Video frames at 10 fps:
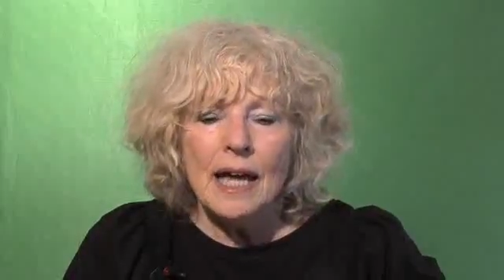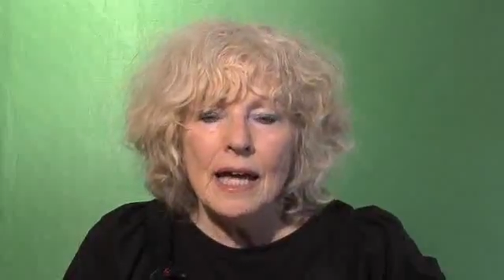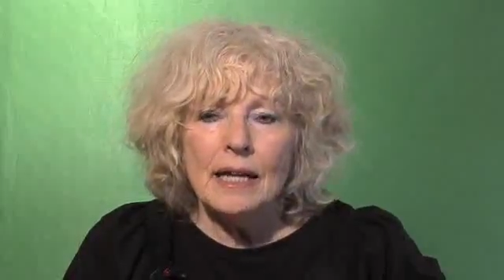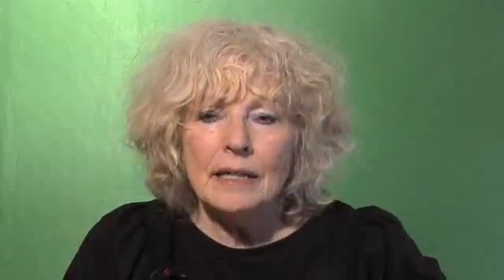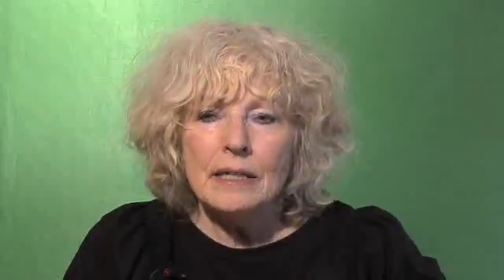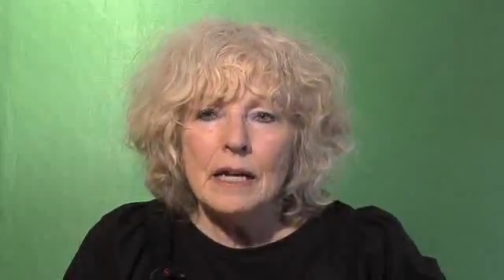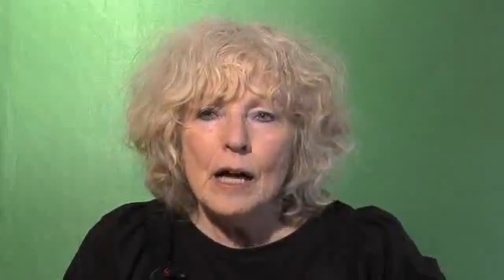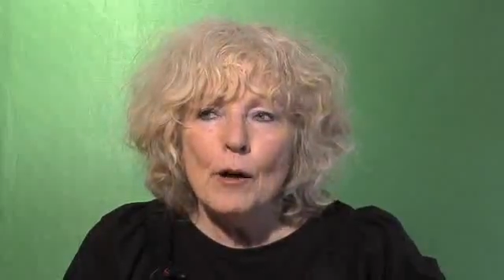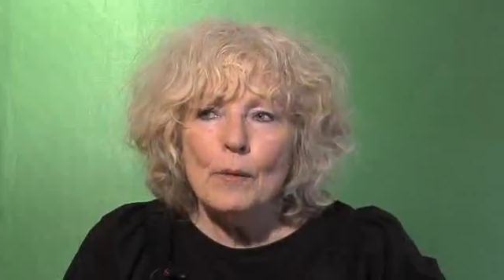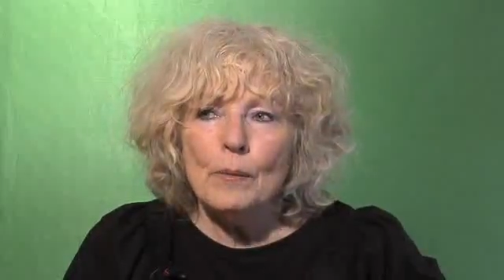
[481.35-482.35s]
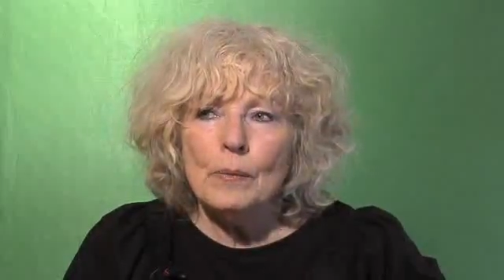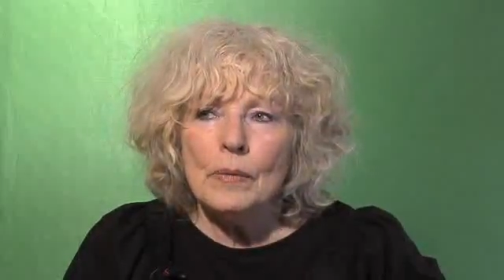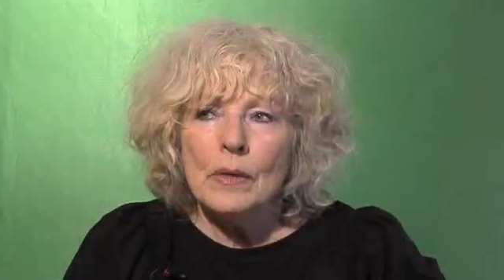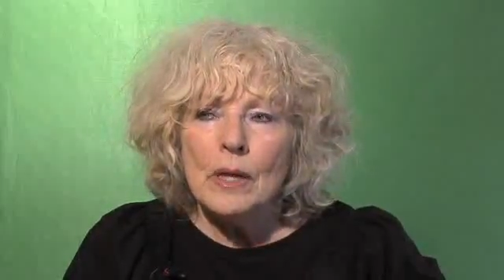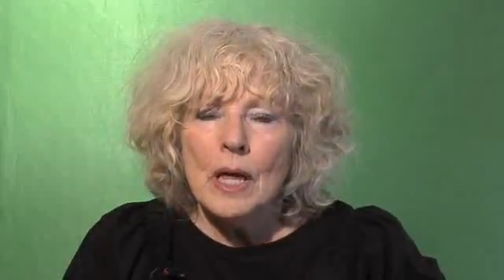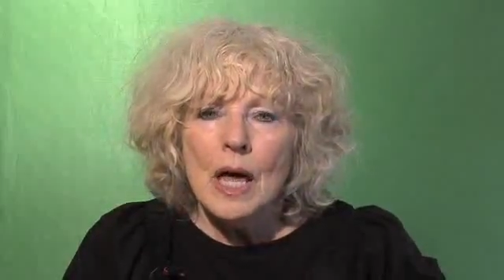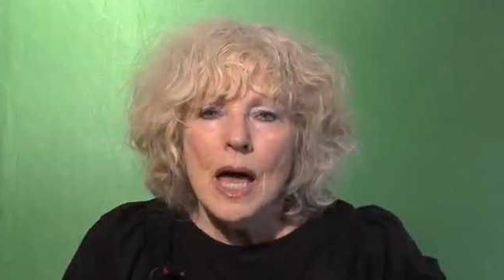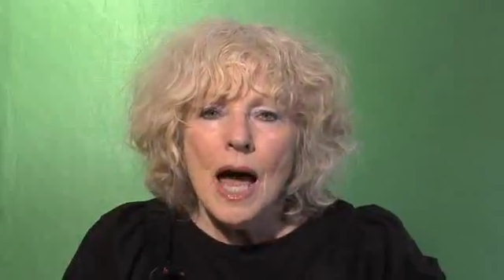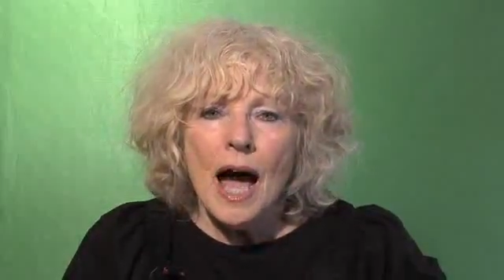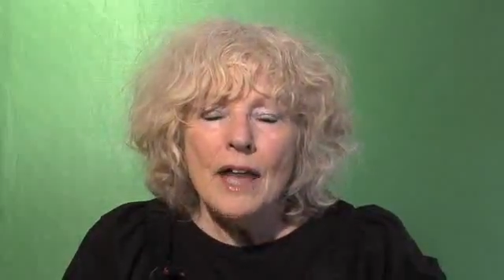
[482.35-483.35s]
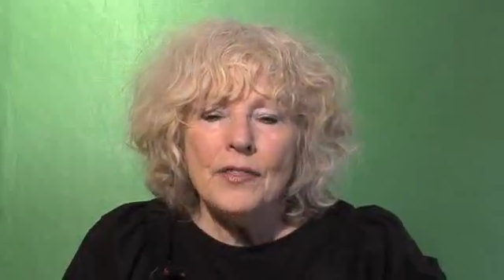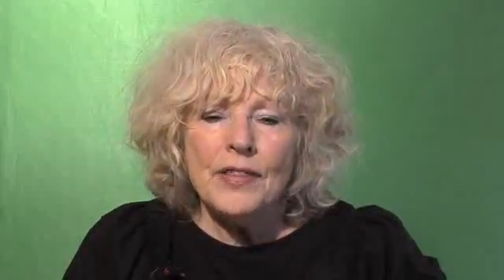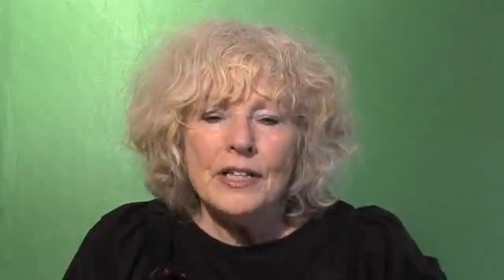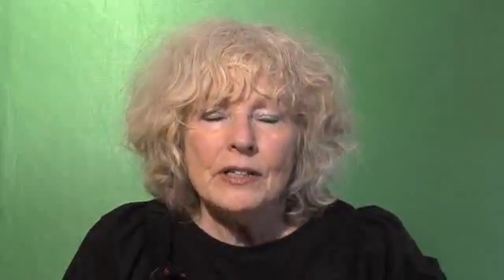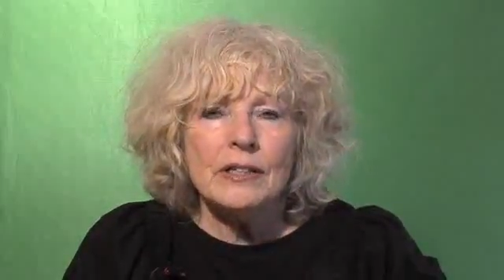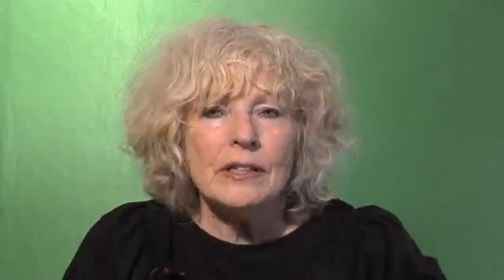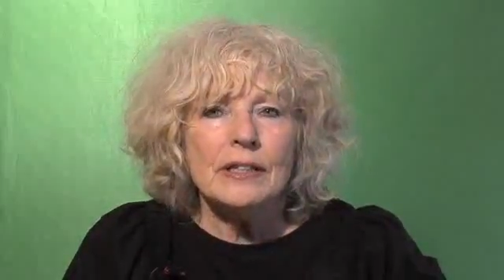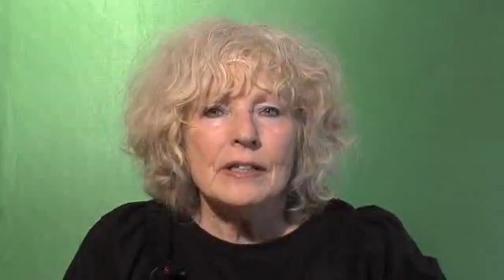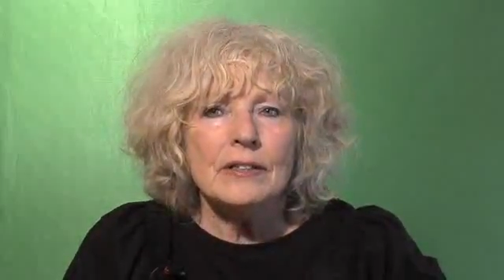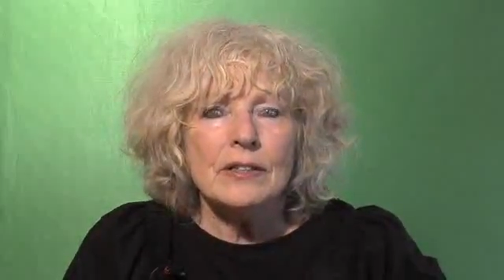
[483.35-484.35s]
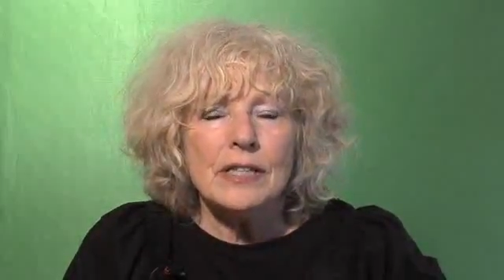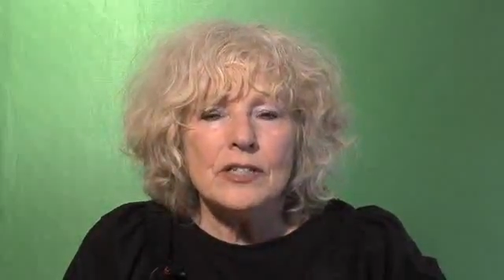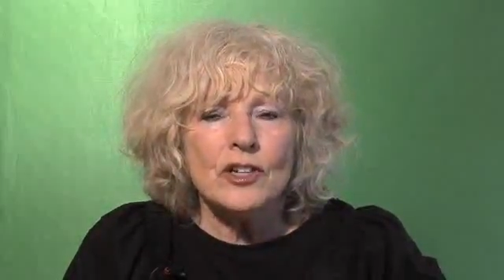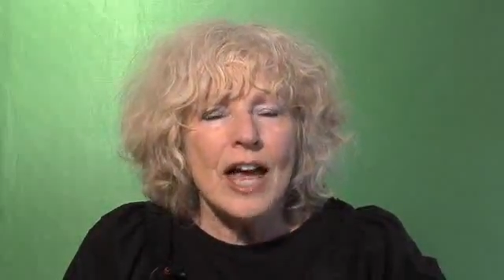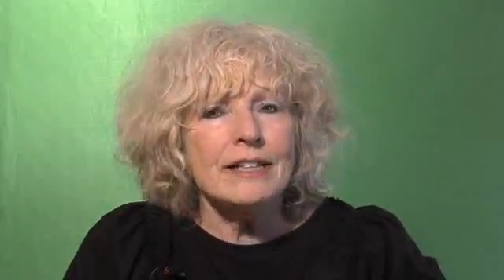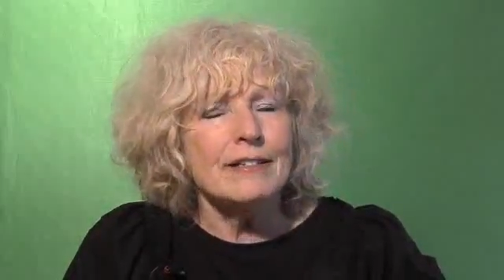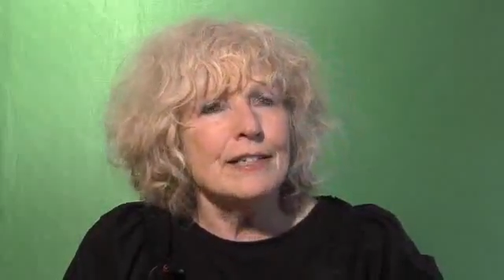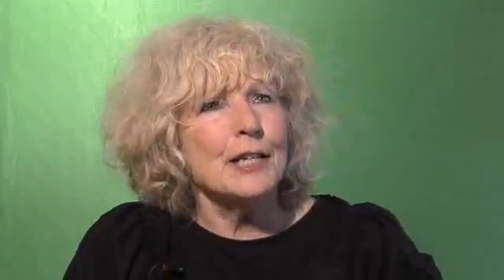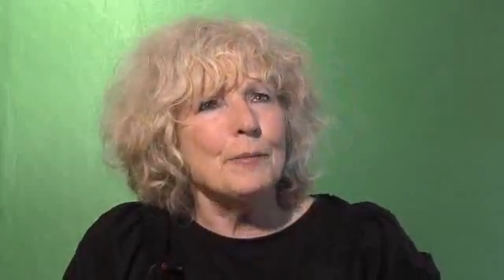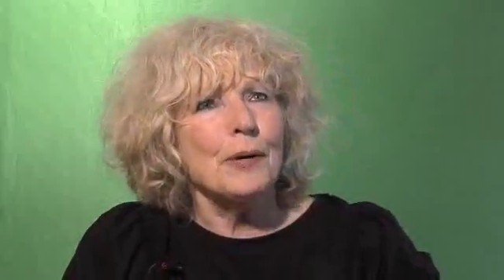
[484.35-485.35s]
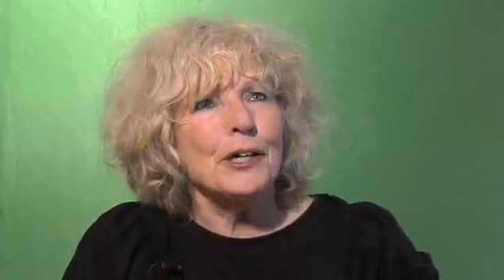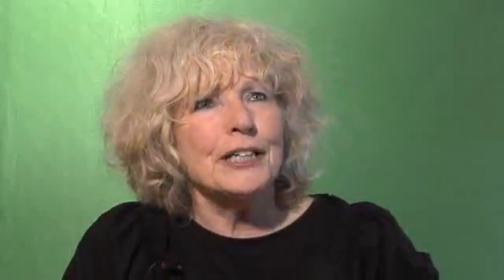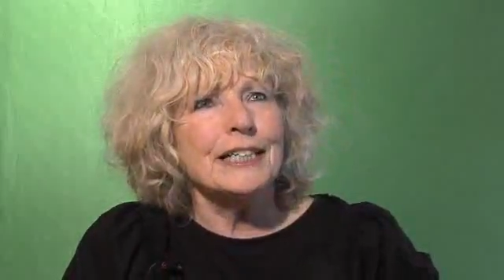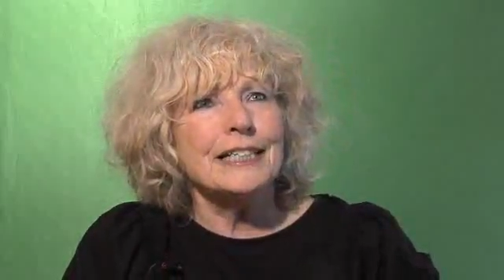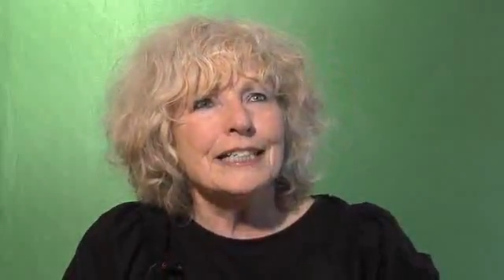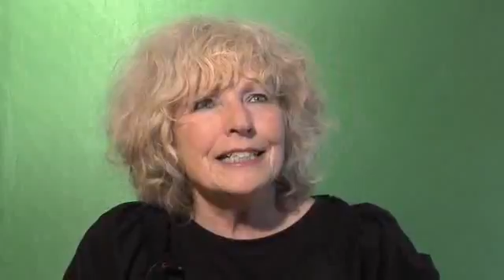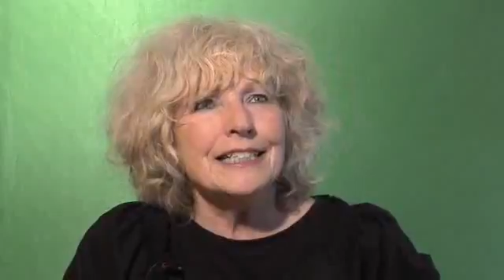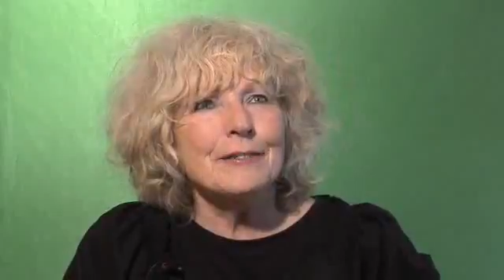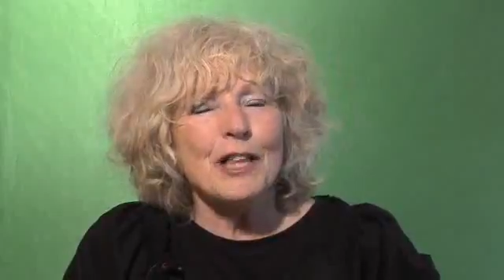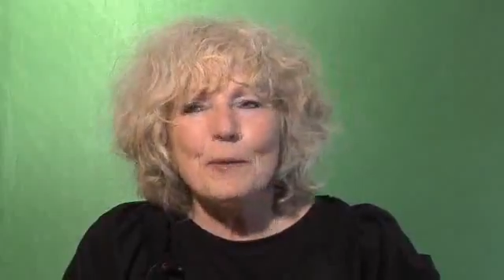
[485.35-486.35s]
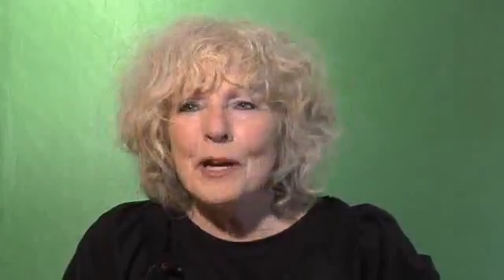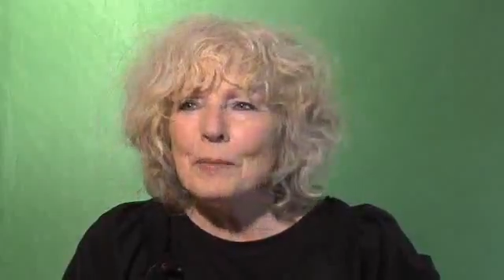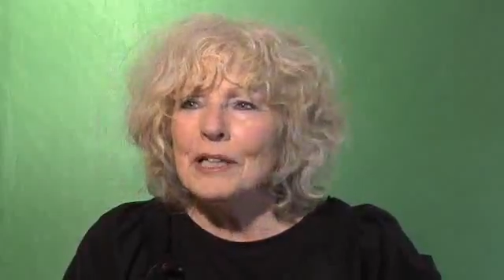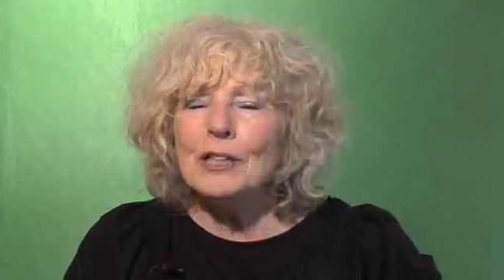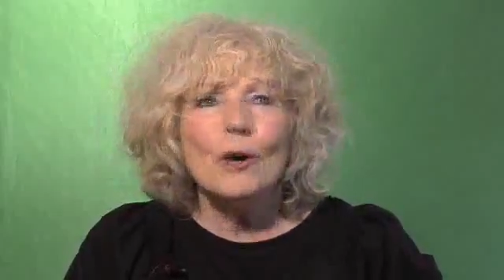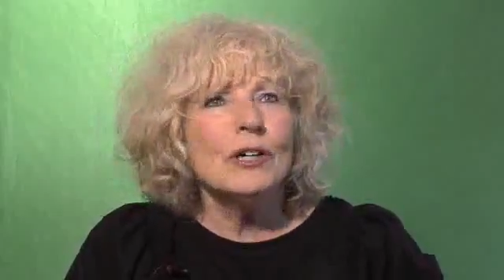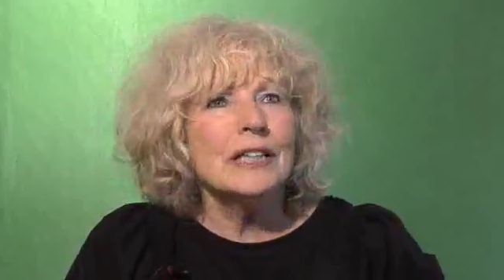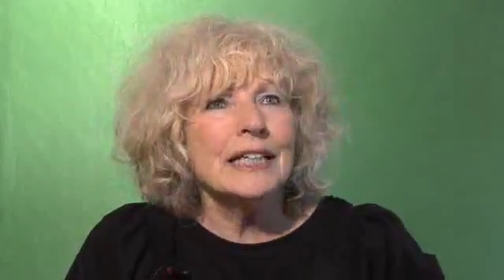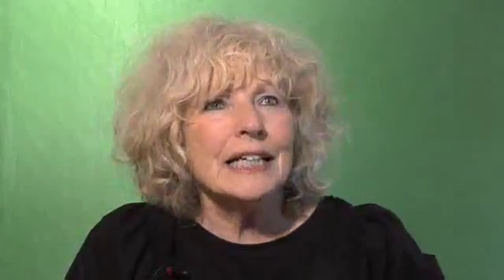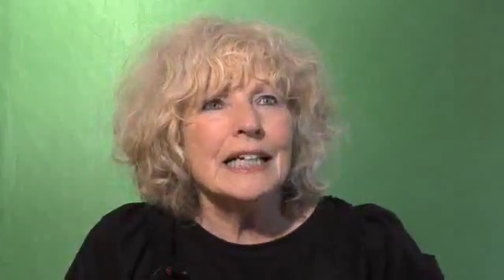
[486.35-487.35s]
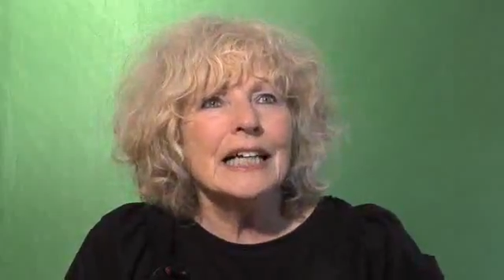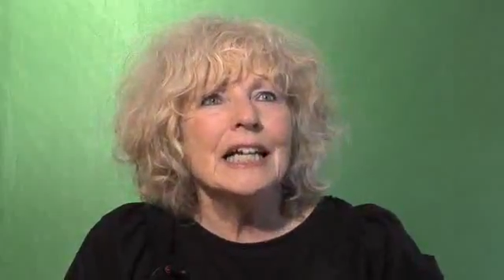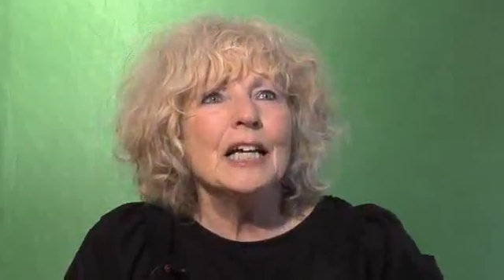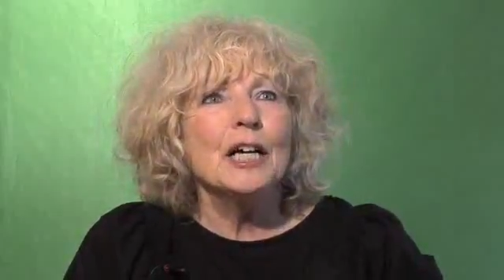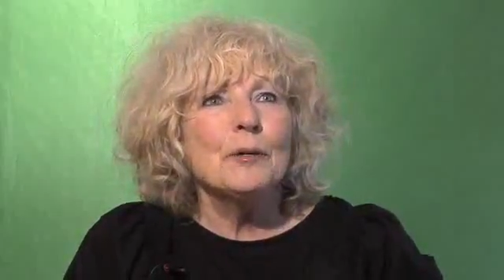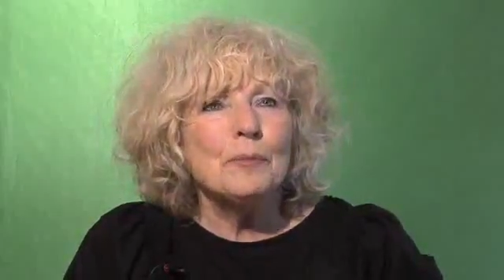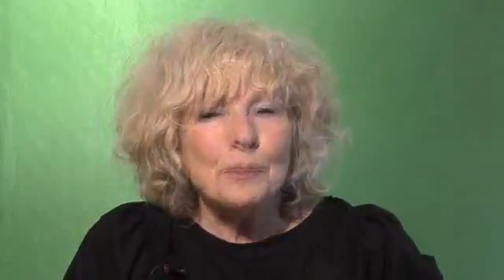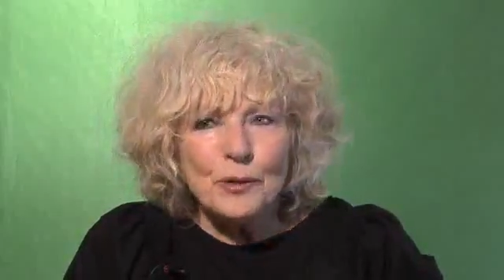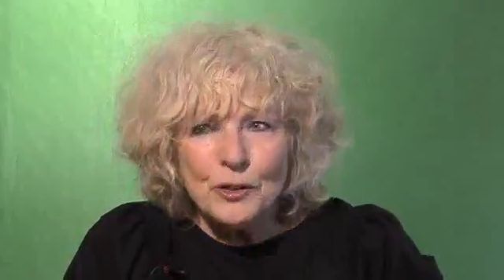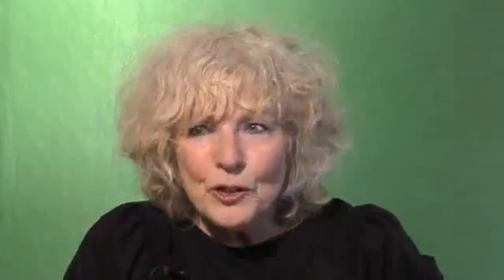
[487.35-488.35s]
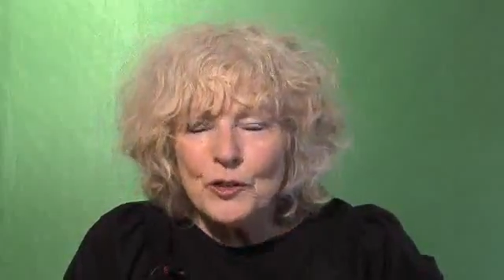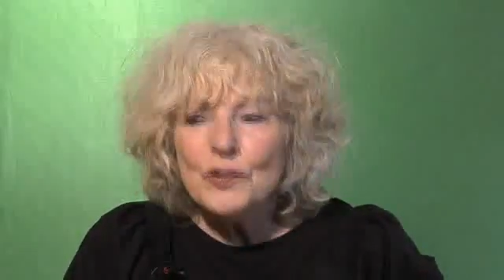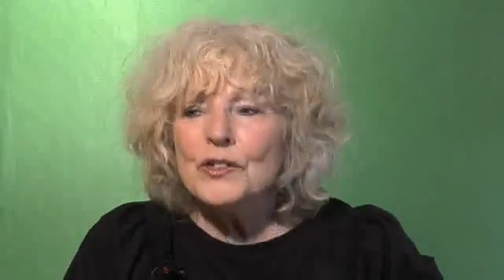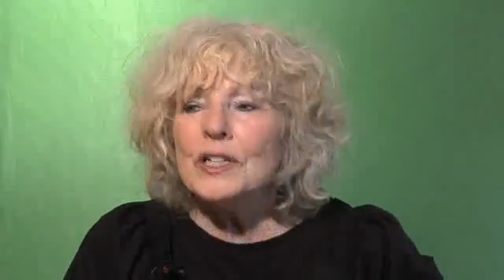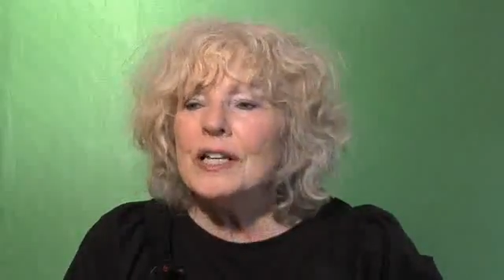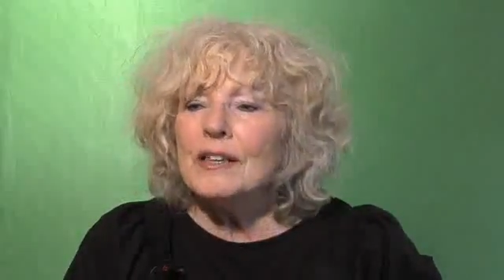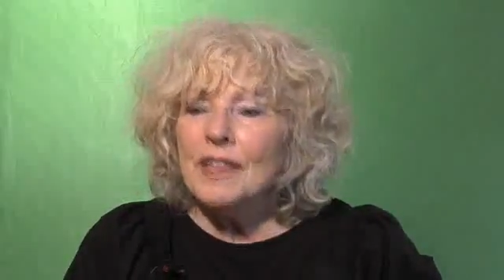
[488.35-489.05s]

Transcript: And I think Jazz in City Park, that might be locally produced.